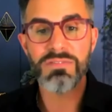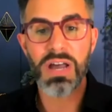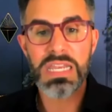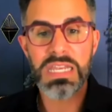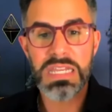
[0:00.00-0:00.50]
if
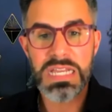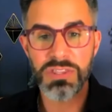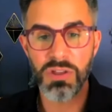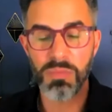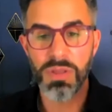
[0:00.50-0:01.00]
I
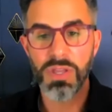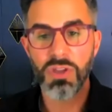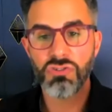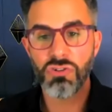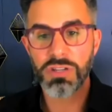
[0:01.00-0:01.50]
need them
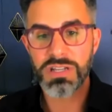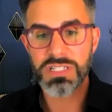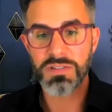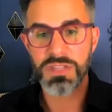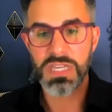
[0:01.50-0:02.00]
during the
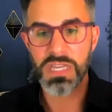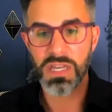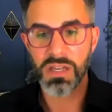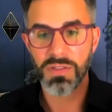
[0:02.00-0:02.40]
rest of the year.